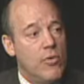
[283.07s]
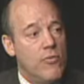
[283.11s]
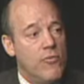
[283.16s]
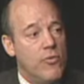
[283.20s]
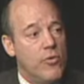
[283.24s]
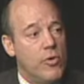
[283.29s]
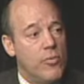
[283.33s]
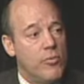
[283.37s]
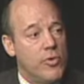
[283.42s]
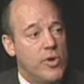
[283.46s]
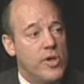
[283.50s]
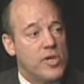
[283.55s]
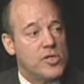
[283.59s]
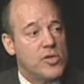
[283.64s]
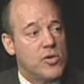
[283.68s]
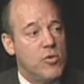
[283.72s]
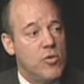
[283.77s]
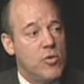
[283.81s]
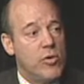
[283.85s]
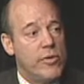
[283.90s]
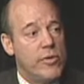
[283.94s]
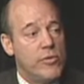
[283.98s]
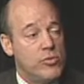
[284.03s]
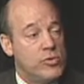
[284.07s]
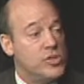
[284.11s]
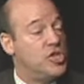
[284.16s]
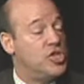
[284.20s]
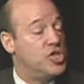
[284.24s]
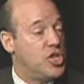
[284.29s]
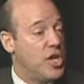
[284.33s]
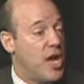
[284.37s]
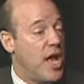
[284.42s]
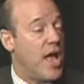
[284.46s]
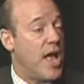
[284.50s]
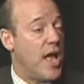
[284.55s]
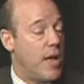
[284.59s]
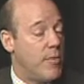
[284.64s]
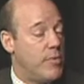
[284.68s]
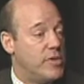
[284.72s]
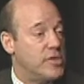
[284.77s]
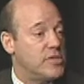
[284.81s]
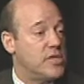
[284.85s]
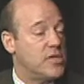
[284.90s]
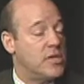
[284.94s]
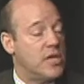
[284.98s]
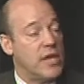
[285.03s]
for a press corps whose job
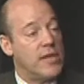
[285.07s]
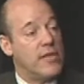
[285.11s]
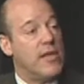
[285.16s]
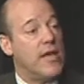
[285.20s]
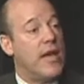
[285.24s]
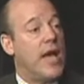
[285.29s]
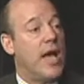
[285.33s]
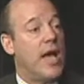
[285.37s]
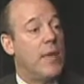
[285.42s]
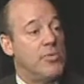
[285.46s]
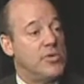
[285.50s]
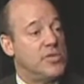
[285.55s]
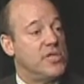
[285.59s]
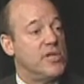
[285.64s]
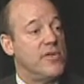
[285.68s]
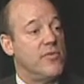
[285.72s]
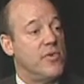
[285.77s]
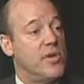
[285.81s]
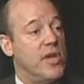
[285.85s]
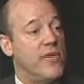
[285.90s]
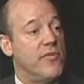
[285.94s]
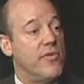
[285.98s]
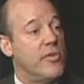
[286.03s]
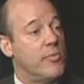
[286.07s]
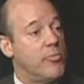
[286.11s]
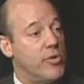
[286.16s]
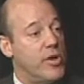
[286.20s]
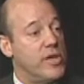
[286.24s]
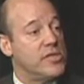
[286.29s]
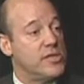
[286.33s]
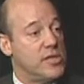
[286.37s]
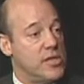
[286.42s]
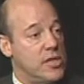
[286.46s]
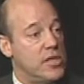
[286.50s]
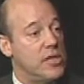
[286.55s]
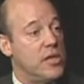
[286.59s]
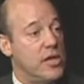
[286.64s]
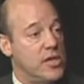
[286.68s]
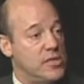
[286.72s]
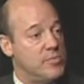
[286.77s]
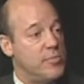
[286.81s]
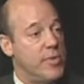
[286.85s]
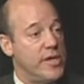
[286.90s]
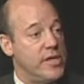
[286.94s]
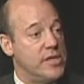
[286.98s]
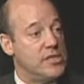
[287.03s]
is to take the opposite of whatever the president
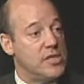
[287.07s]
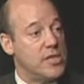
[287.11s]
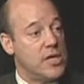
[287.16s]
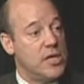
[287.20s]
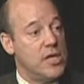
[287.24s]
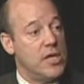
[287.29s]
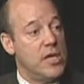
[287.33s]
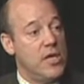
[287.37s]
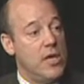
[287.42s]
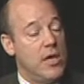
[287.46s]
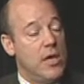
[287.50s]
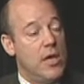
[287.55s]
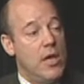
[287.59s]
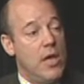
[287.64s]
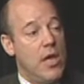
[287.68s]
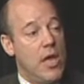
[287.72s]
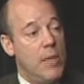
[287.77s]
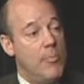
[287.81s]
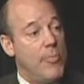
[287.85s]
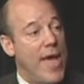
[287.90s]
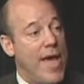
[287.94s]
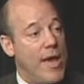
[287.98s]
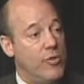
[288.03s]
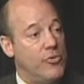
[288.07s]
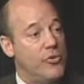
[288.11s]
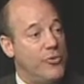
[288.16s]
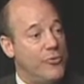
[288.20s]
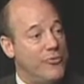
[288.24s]
does, basically, and pound